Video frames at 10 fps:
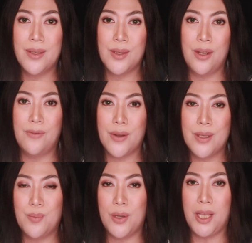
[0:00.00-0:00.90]

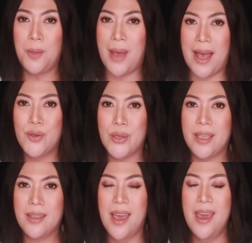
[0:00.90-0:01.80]
Universe beauty
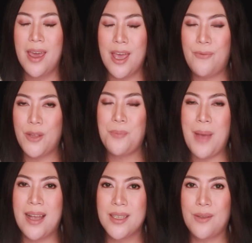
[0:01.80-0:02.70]
pageant, and for the
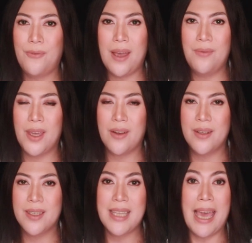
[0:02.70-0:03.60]
past 5
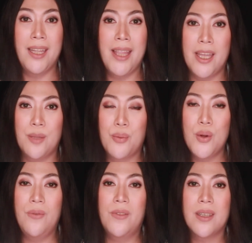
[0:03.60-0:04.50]
years, Thailand
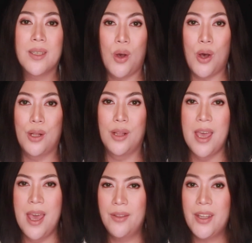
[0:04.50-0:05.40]
proved this all,
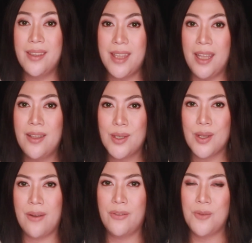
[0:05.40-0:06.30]
that they
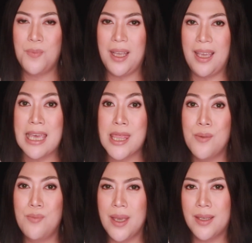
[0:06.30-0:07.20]
deserve to be in the
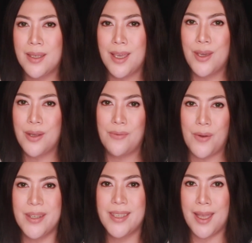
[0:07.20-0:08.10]
Miss
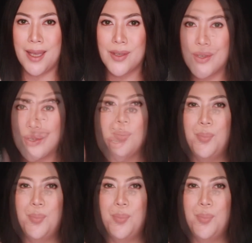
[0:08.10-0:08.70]
Universe stage.